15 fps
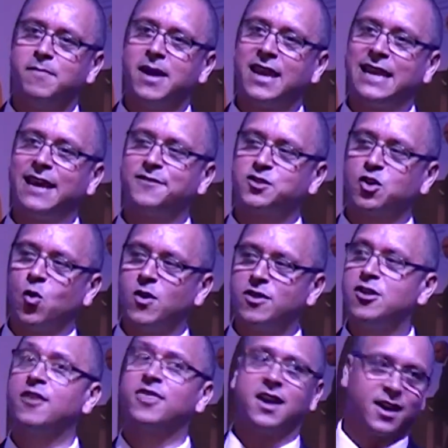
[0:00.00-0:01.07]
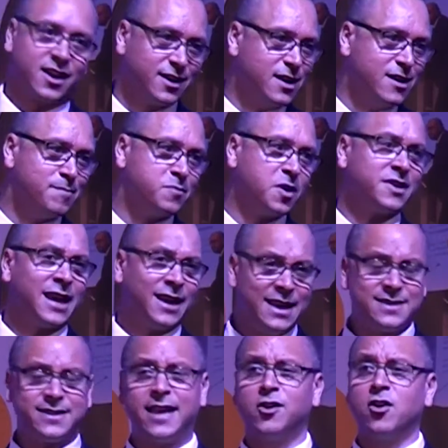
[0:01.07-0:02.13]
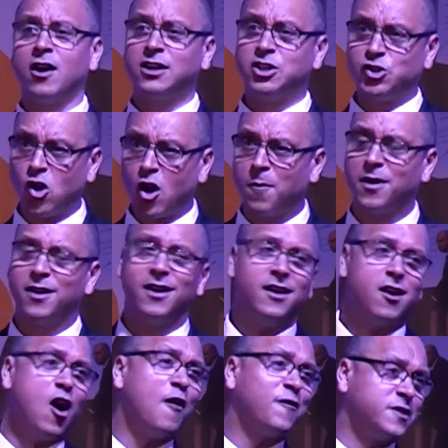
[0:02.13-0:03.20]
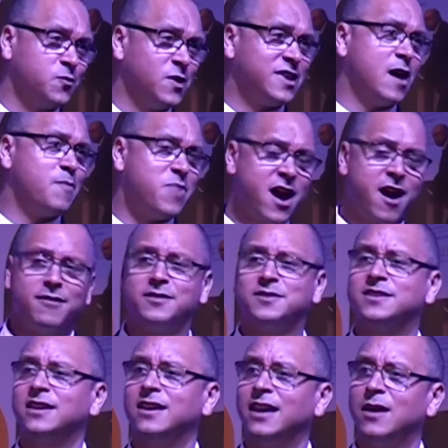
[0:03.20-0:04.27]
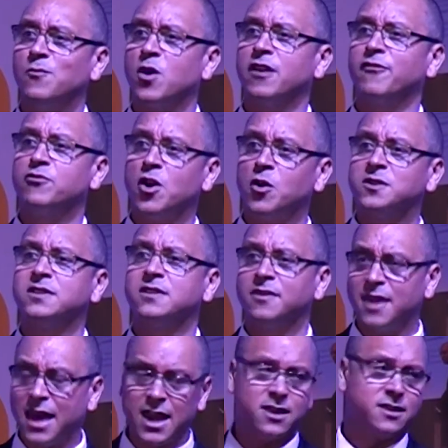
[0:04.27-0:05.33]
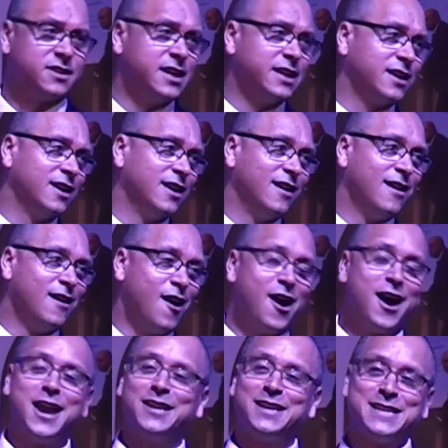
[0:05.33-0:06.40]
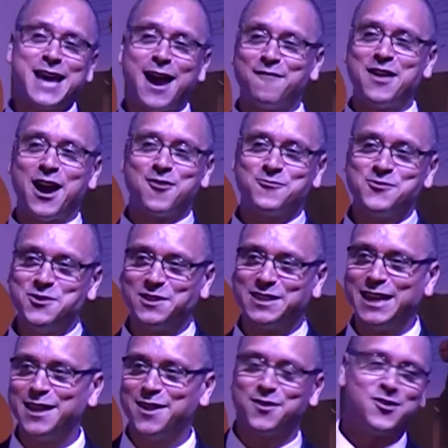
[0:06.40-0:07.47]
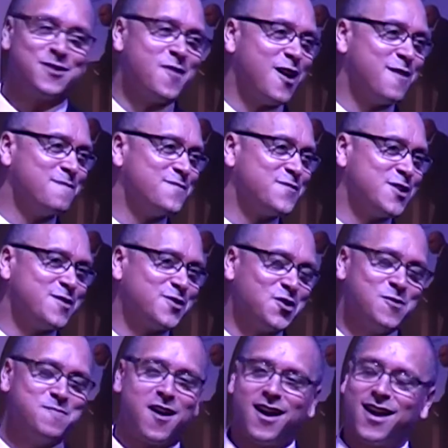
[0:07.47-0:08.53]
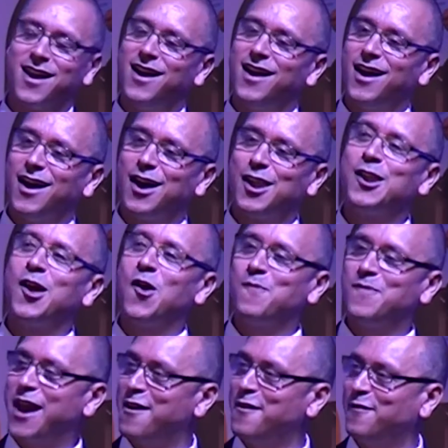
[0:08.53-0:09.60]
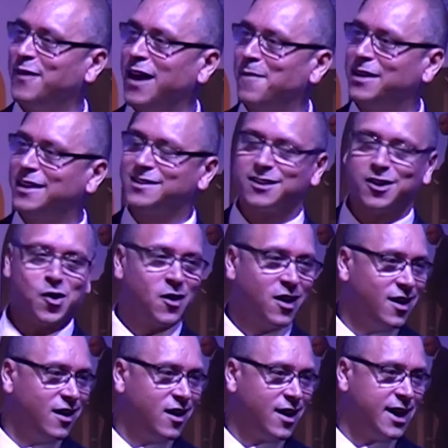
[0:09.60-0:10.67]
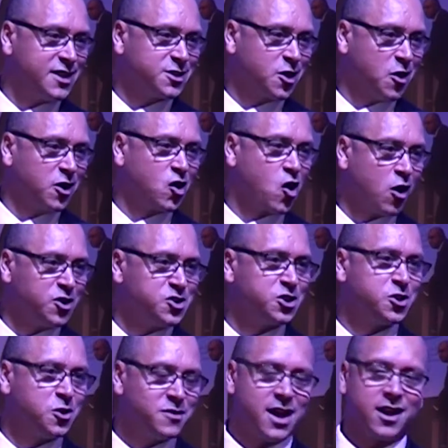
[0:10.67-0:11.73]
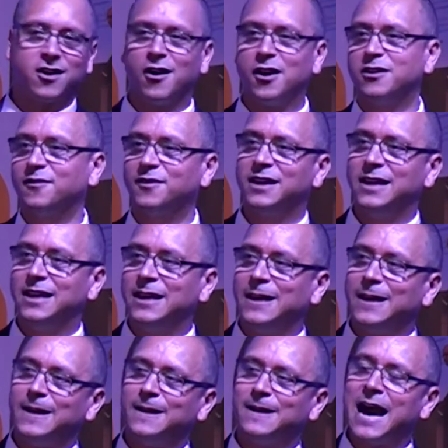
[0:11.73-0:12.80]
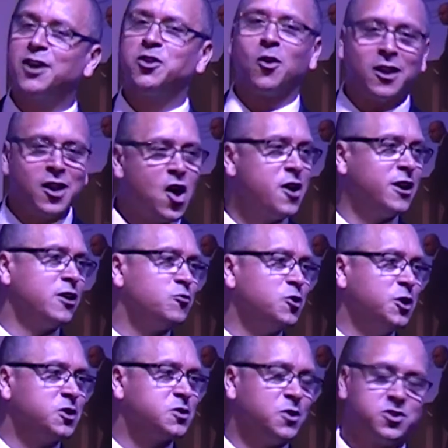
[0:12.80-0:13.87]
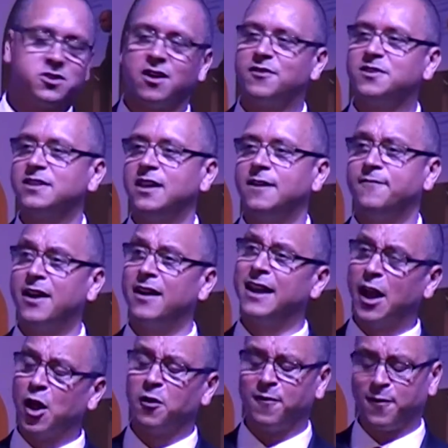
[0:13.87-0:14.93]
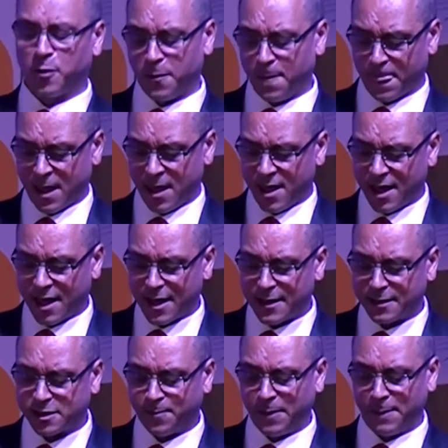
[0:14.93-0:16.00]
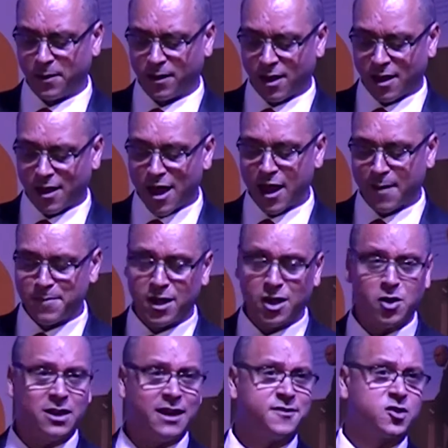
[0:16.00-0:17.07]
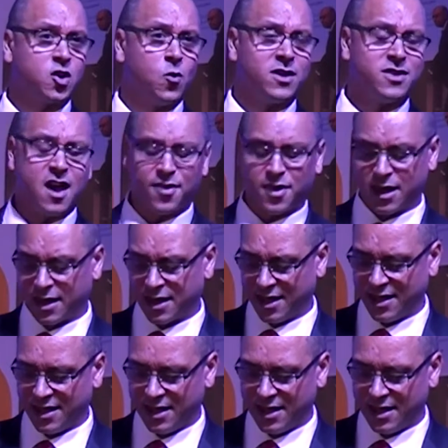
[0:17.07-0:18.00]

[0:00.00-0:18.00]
Many left school with nothing, but at least they got a job, often with their parents in whatever roles they did. I didn't have that route in through my lone parent family, so I had to go to college and do that kind of adult learning route, which is obviously very helpful to people like me who left school with nothing.